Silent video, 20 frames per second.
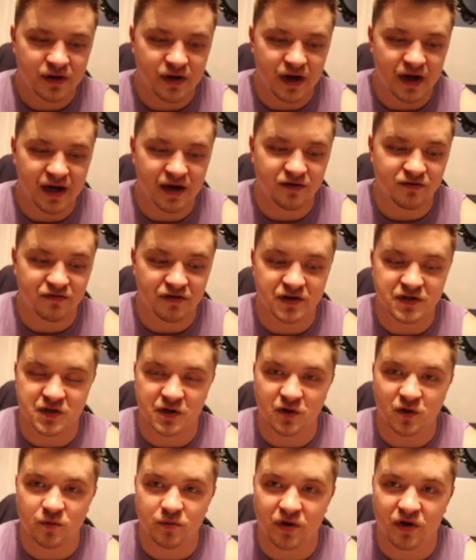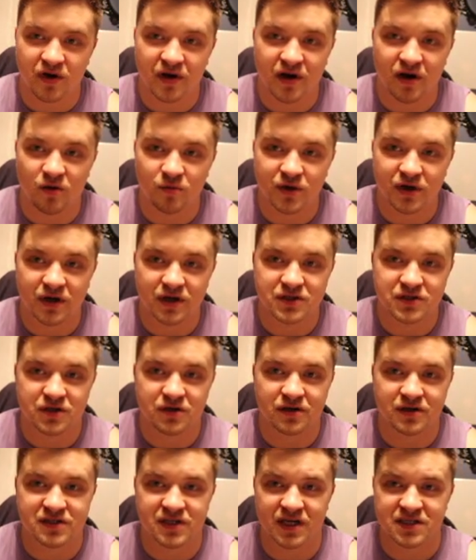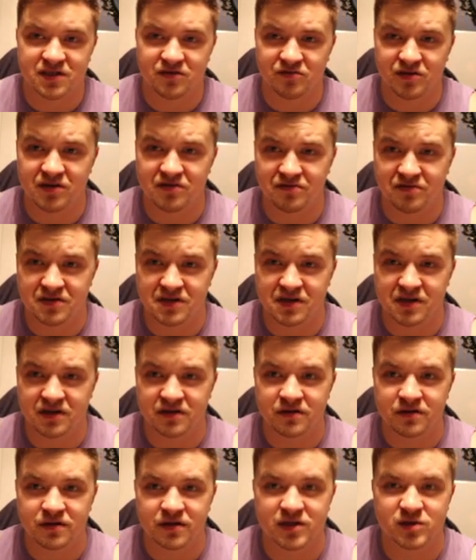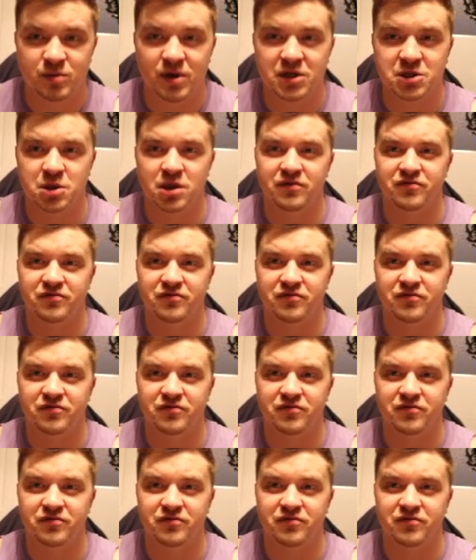and physical burnout because you're excessively fatigued, especially